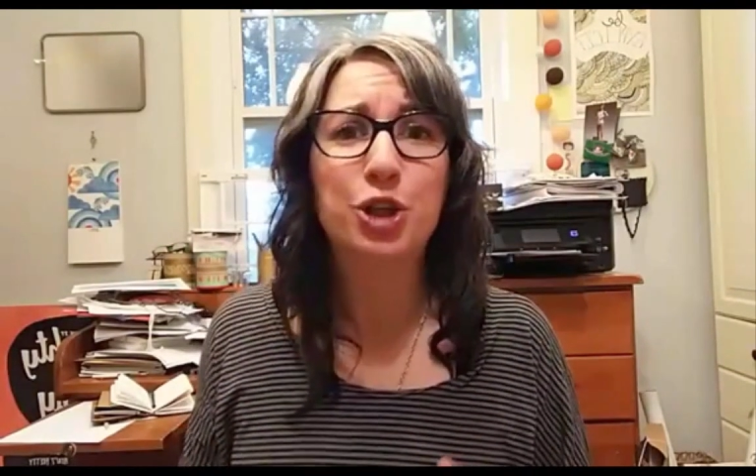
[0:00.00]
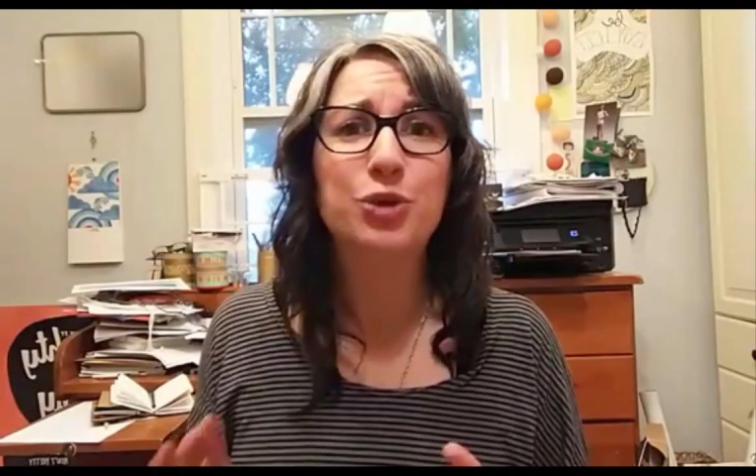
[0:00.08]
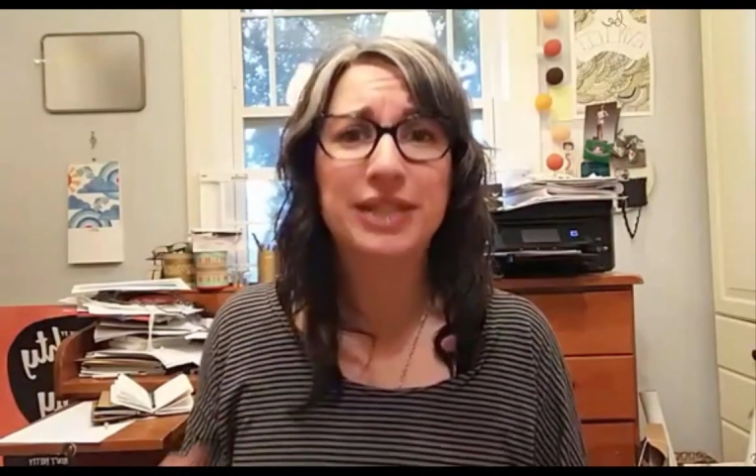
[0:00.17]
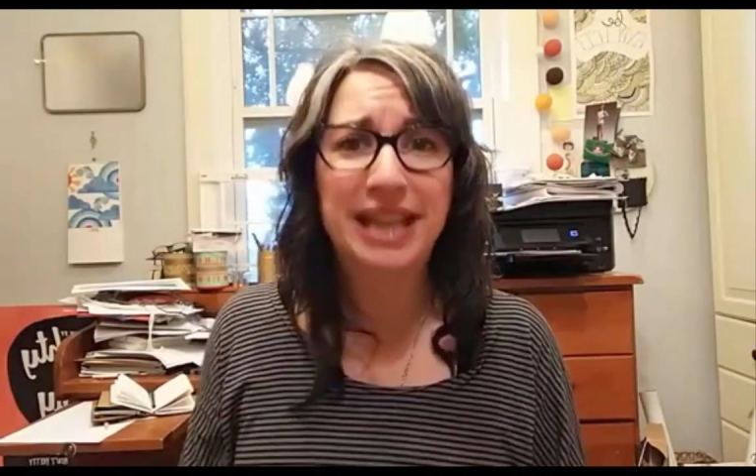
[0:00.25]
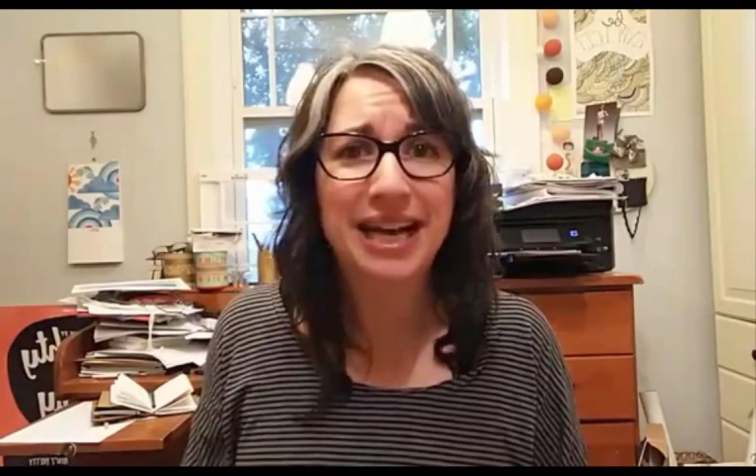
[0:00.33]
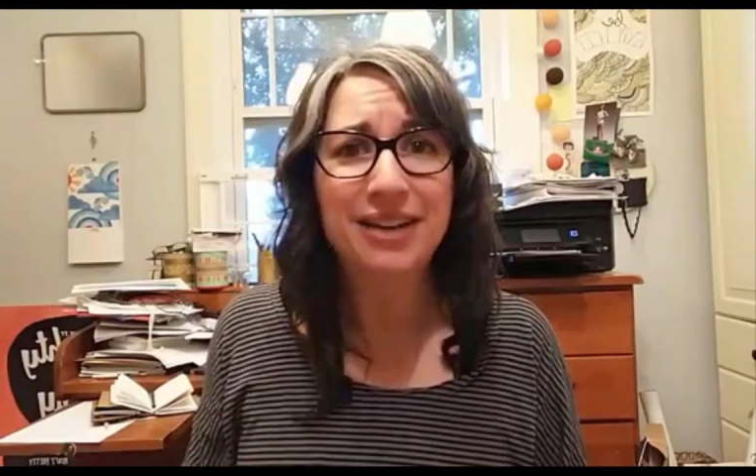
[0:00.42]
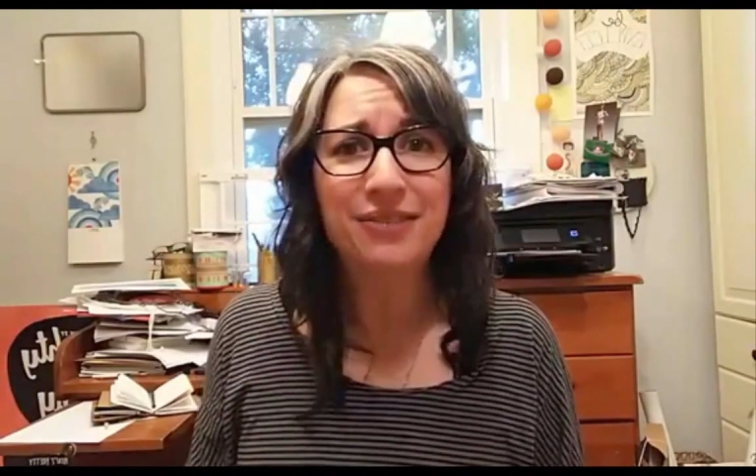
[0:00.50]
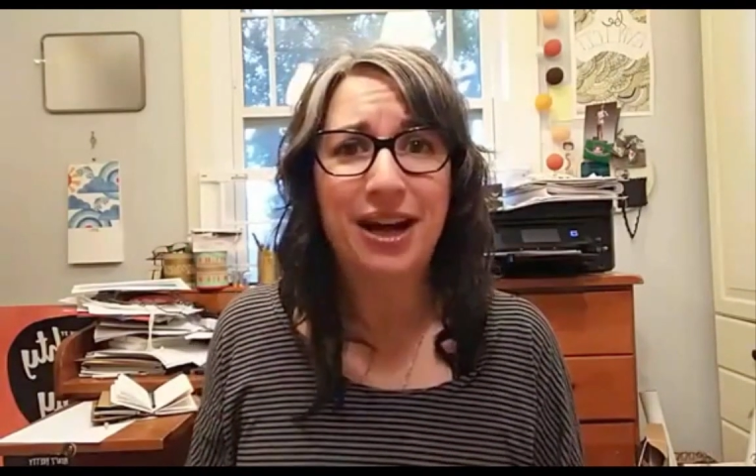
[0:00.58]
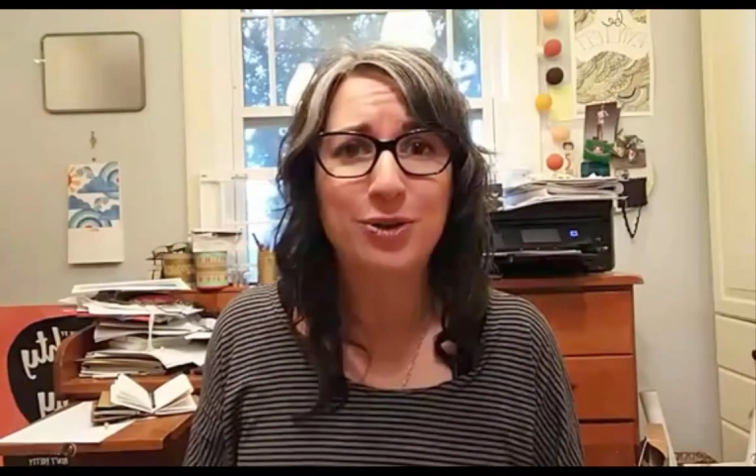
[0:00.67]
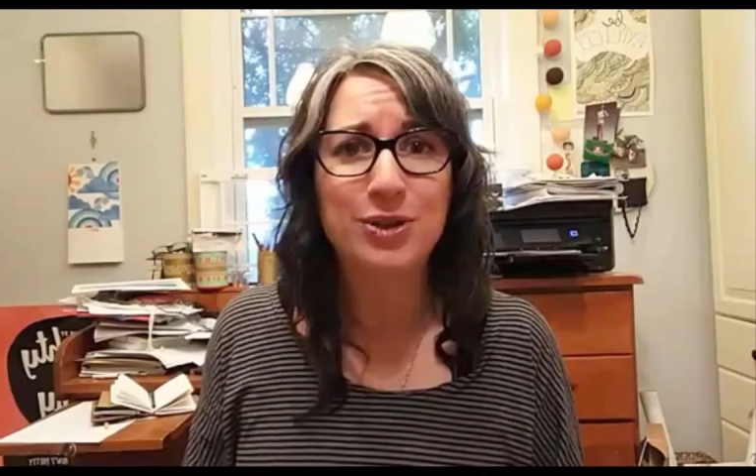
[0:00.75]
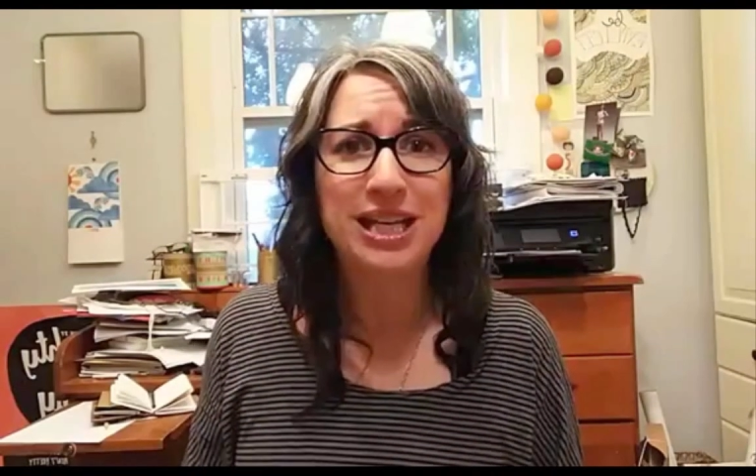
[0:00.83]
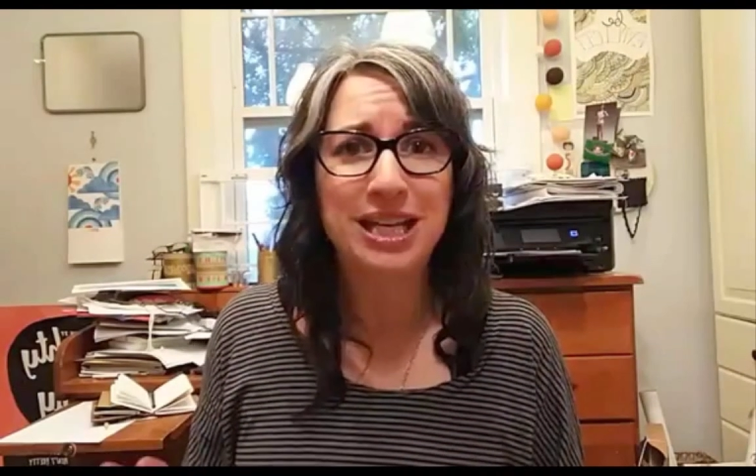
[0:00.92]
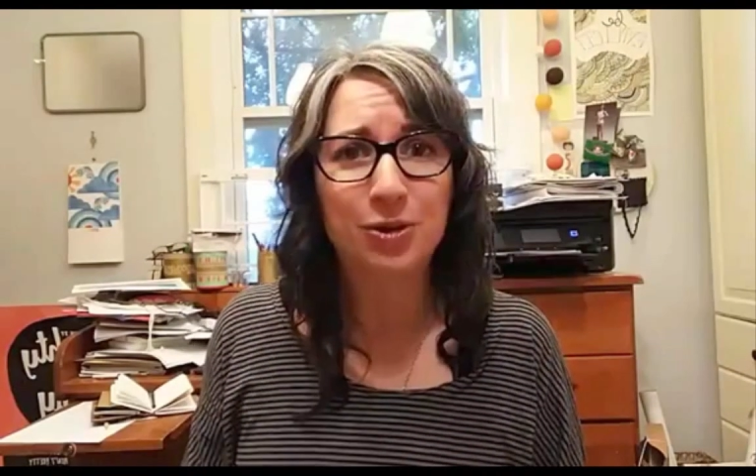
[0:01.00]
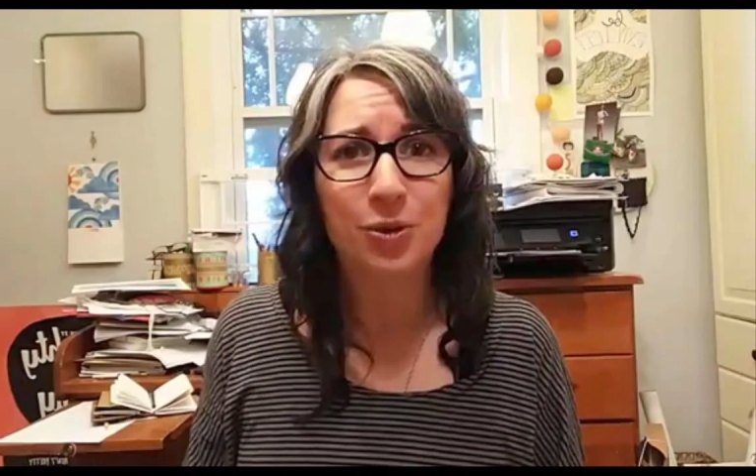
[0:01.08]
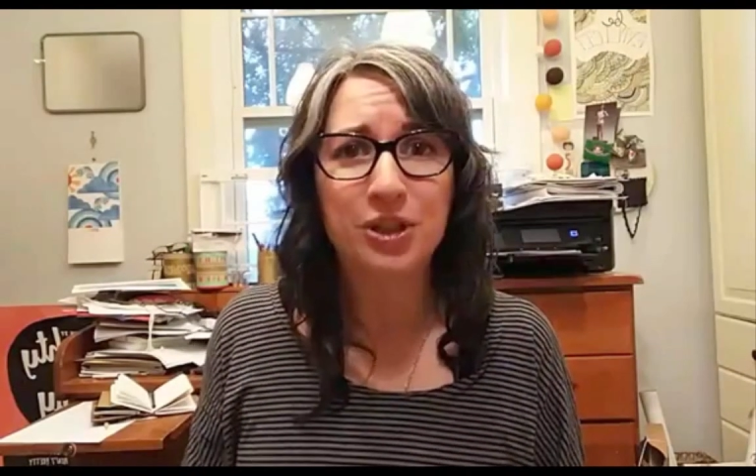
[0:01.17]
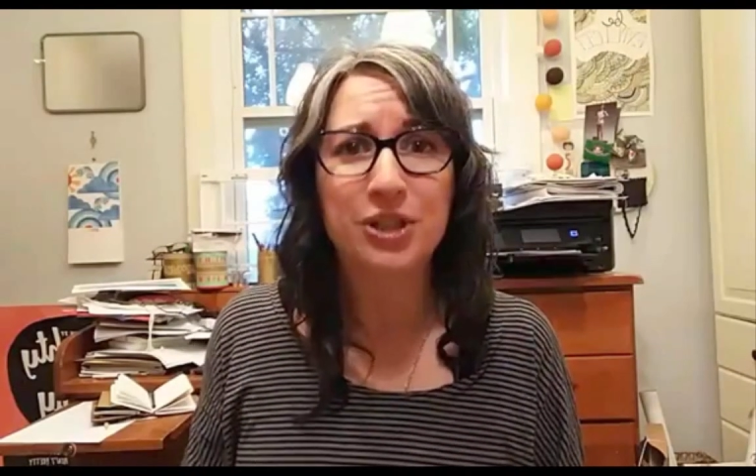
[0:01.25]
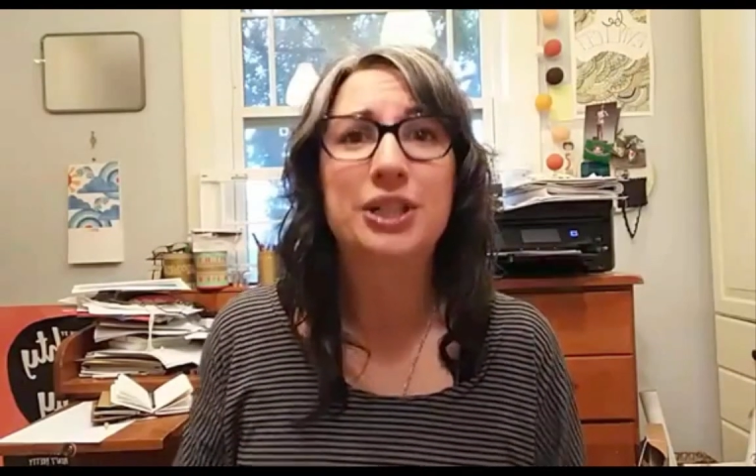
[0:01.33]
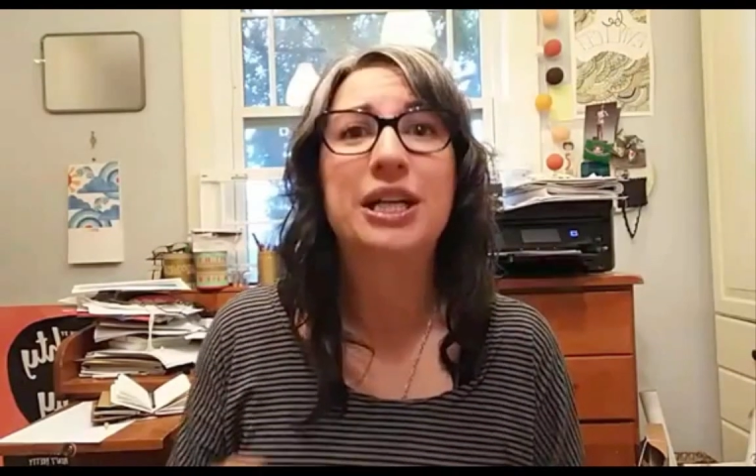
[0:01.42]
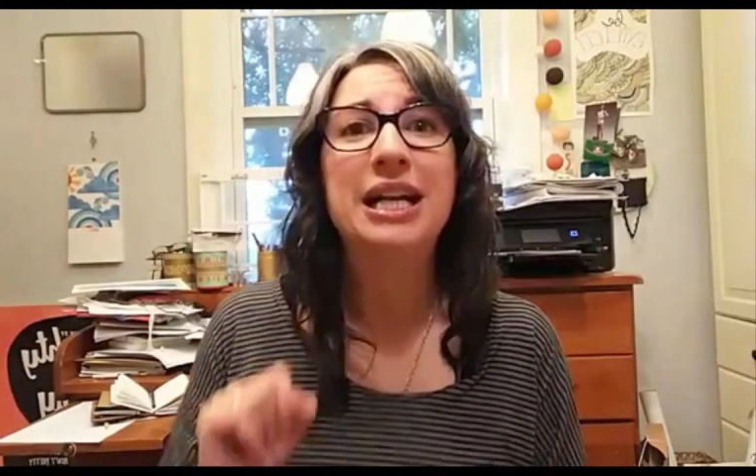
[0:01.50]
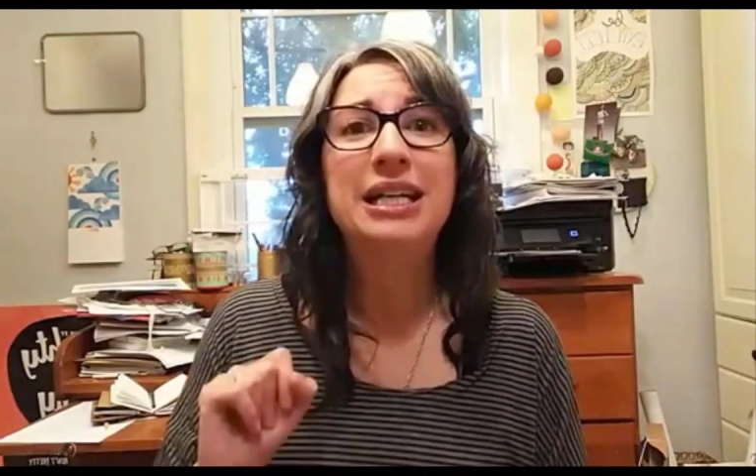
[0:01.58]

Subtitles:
creative house in order,